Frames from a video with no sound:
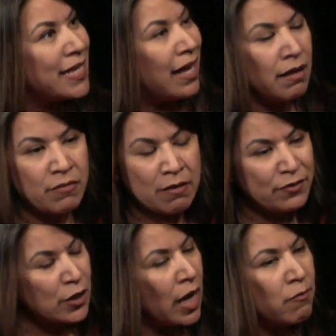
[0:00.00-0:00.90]
Yeah,
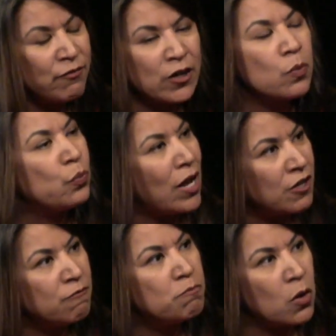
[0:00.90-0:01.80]
I'm very
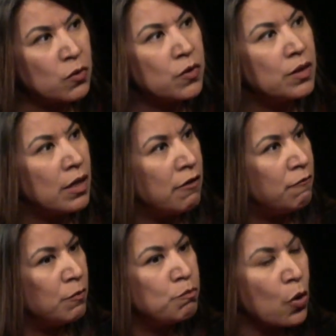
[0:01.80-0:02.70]
proud of
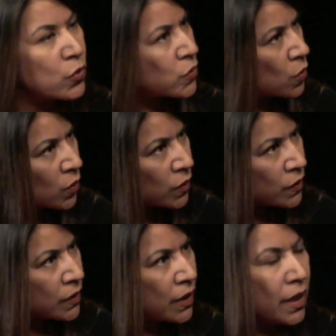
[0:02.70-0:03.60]
both
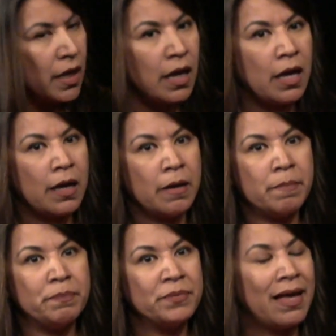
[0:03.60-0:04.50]
schools.
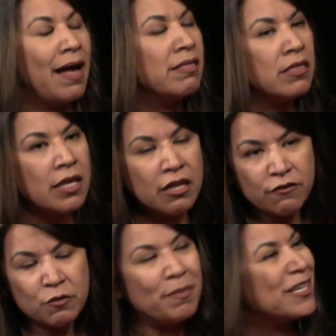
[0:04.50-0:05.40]
I
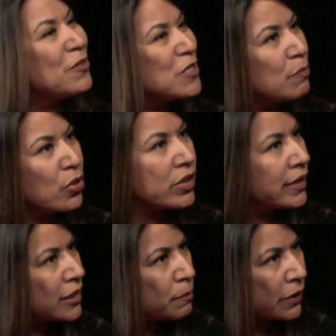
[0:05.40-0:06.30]
loved my UC
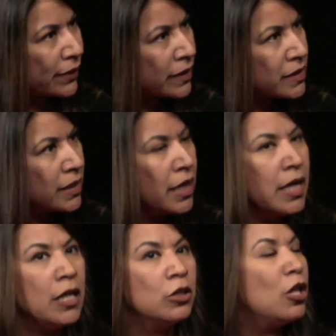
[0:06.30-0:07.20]
Berkeley experience.
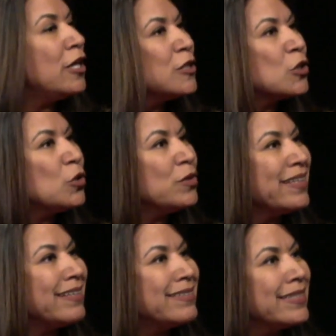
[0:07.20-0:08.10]
Law school
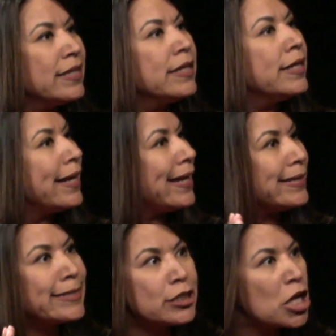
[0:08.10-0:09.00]
is
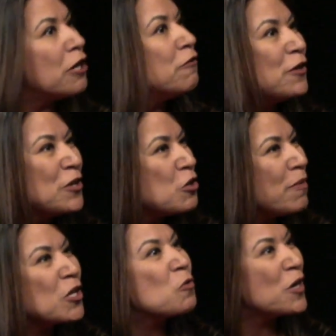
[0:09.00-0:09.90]
tough no
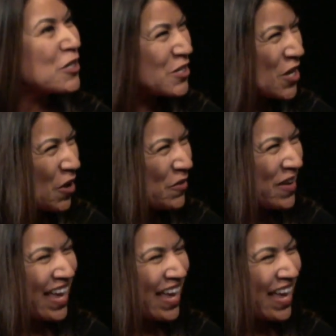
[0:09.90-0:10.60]
matter where you go.